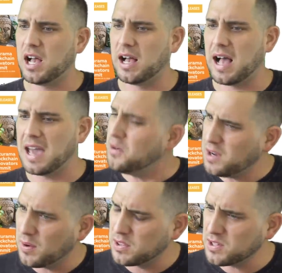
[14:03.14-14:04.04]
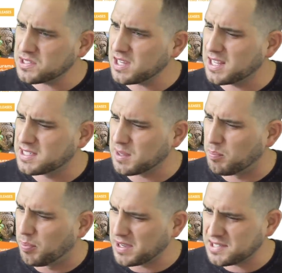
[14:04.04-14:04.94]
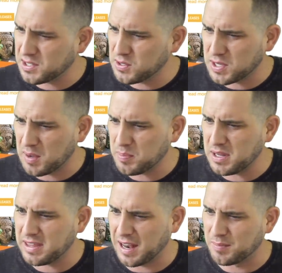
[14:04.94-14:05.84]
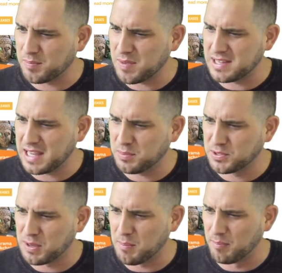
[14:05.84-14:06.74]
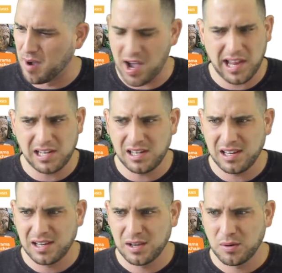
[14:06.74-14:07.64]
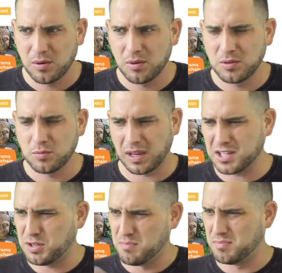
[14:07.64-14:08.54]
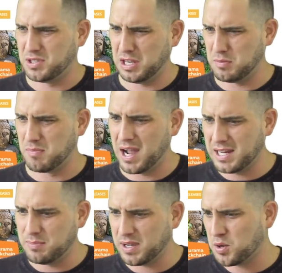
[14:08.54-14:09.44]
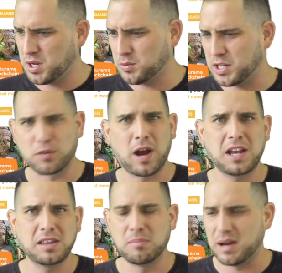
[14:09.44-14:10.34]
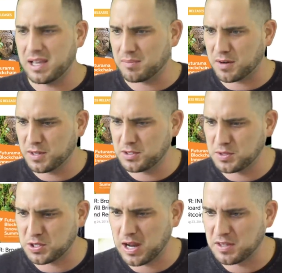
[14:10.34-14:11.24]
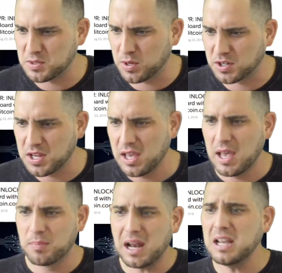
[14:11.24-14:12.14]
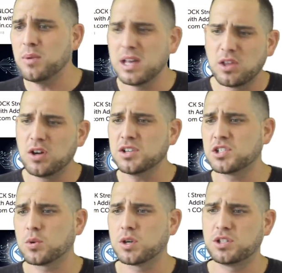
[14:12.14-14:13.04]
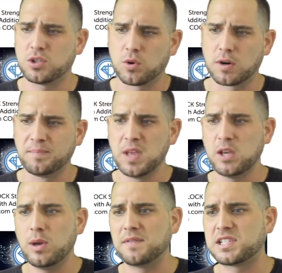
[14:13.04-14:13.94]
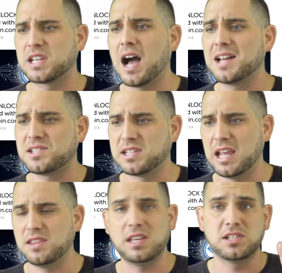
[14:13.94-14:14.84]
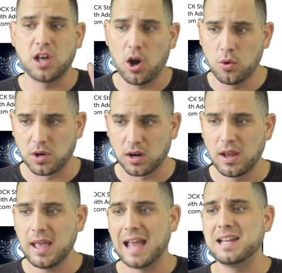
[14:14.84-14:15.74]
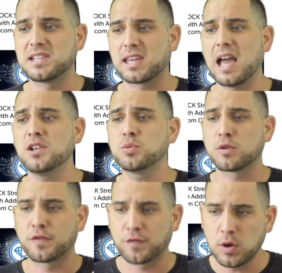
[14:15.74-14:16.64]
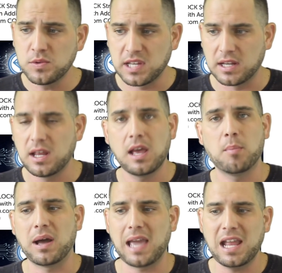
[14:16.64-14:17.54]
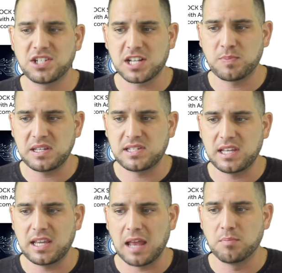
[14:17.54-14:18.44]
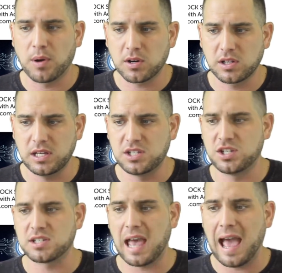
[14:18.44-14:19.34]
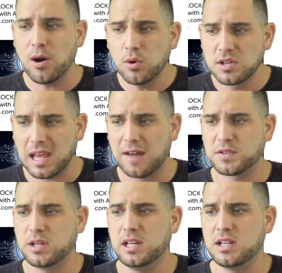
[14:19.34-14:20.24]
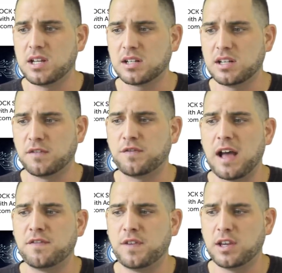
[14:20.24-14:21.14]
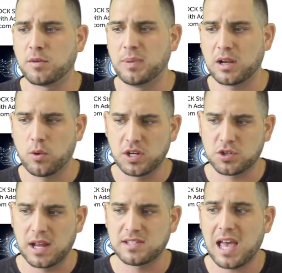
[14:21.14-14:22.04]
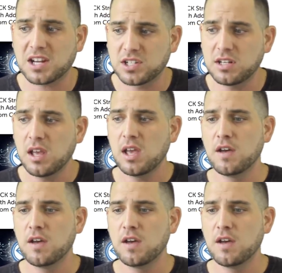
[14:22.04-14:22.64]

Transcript: uh, I don't know. It looks like it's a bicycle company that is able to mine. I guess you can you mine Bitcoin while you're riding the bike. I'm not really too sure how this works. But anyway, long story short, you have Scott Snaith, he's the owner, and his accounts were frozen by HSBC and Barclays just hours after he conducted a five-figure Bitcoin transaction